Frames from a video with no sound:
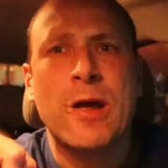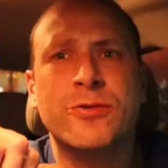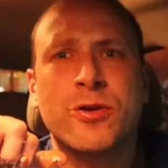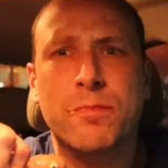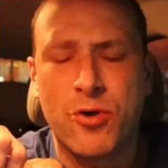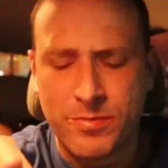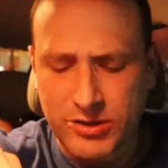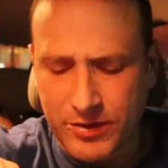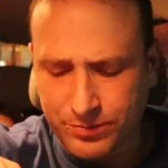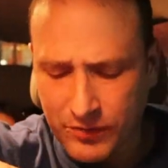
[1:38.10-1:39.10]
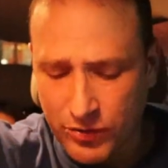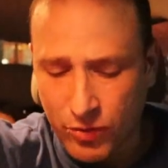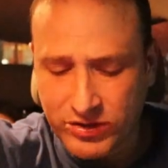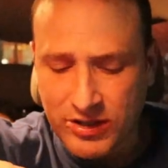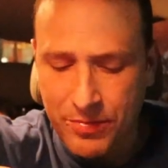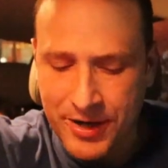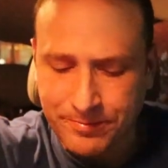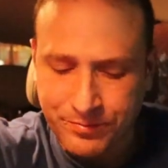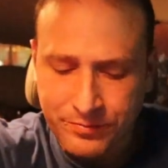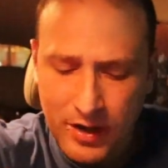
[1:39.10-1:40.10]
You know the problem is when you want
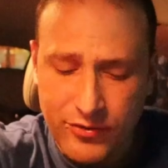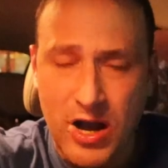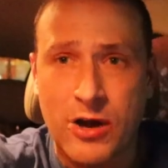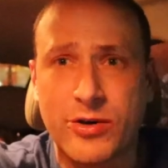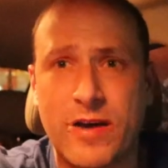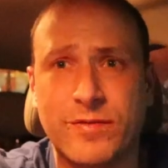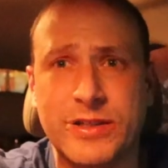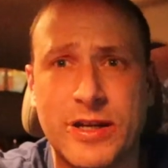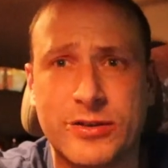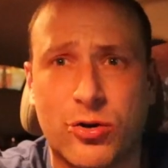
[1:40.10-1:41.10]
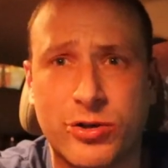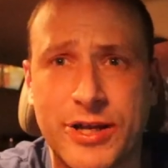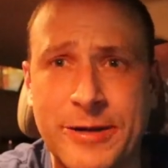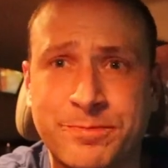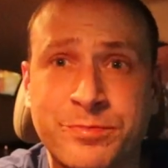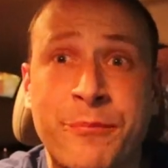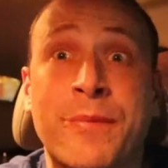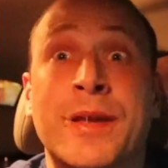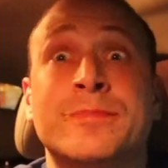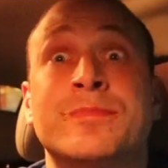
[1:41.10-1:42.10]
something and you're hungry, I haven't eaten anything all day,
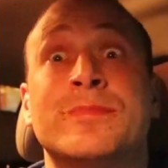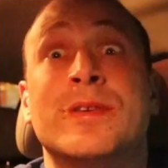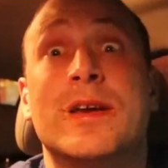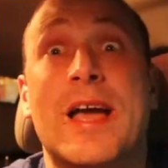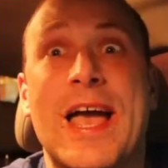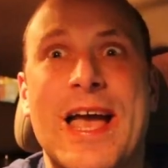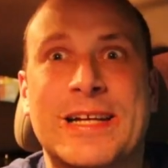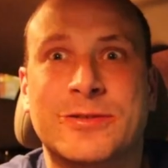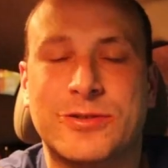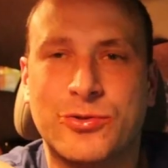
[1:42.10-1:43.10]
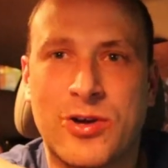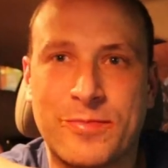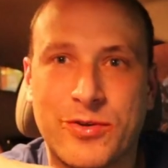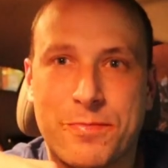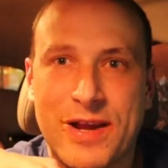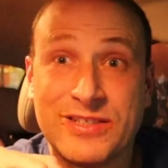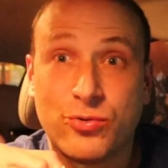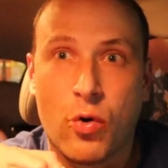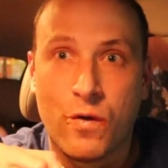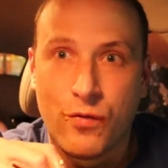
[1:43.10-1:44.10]
and you come to the place,
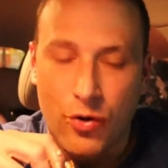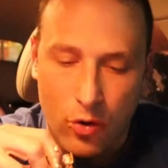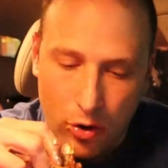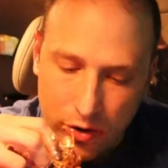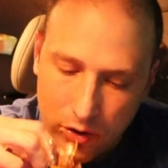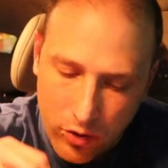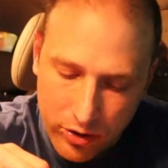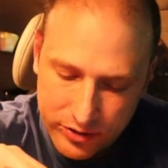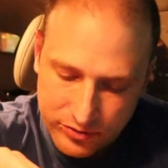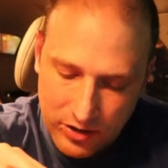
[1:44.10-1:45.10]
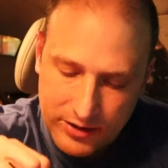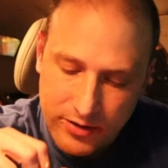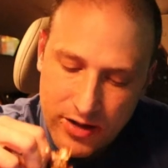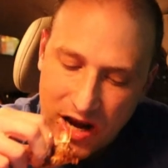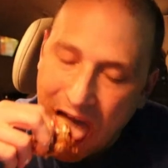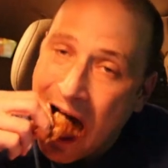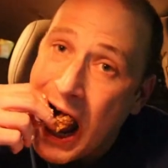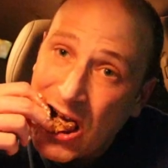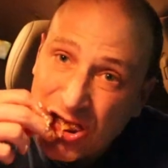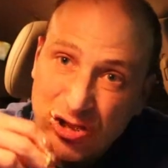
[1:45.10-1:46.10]
you over order. So I did that.
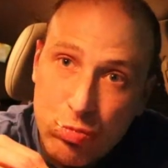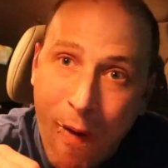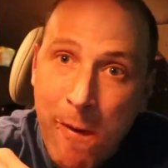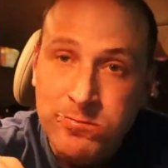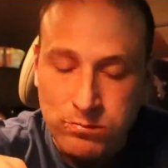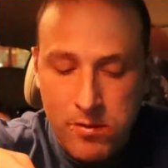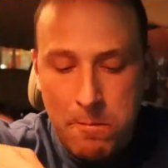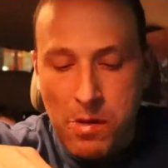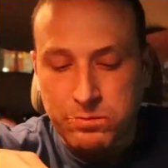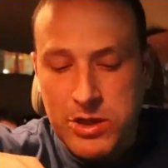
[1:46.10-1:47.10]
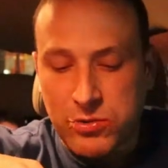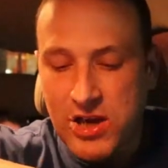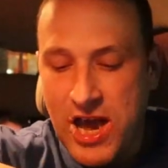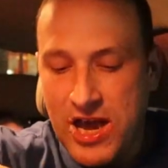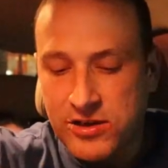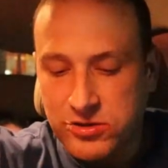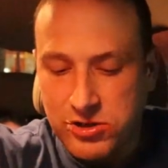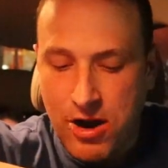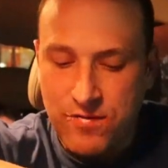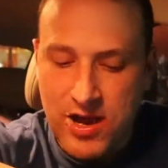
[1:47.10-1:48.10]
Kept on adding
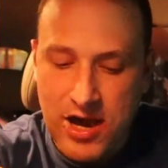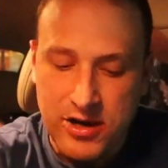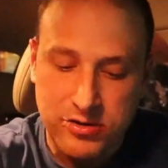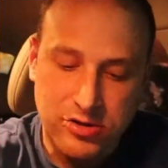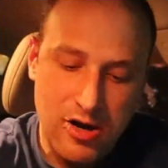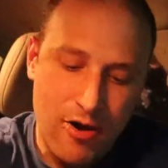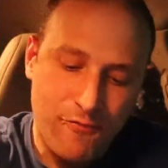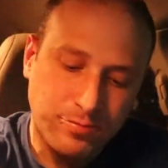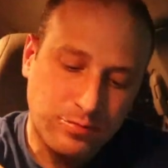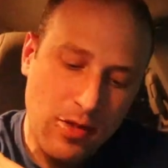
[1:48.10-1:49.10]
stuff and adding stuff.